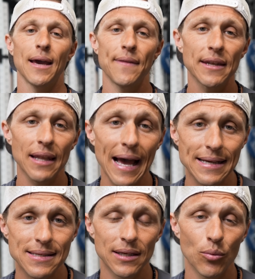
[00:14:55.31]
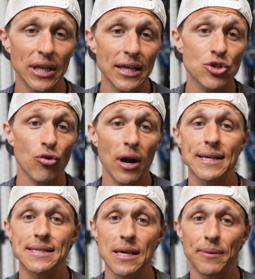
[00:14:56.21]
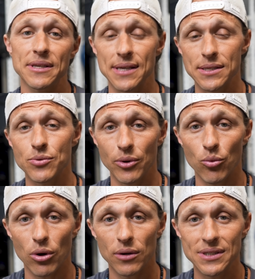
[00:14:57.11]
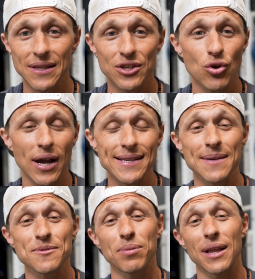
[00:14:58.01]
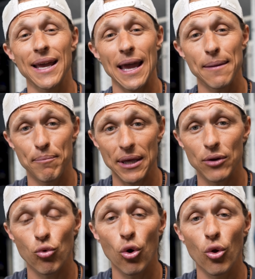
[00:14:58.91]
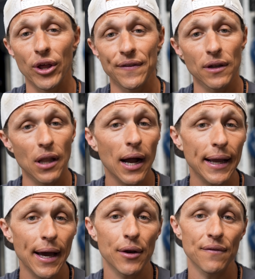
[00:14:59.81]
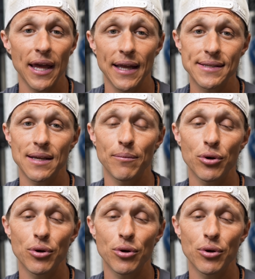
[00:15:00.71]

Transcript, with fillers: And then lastly, we need tricep accessory work. See, the triceps play a big role in the lockout of the handstand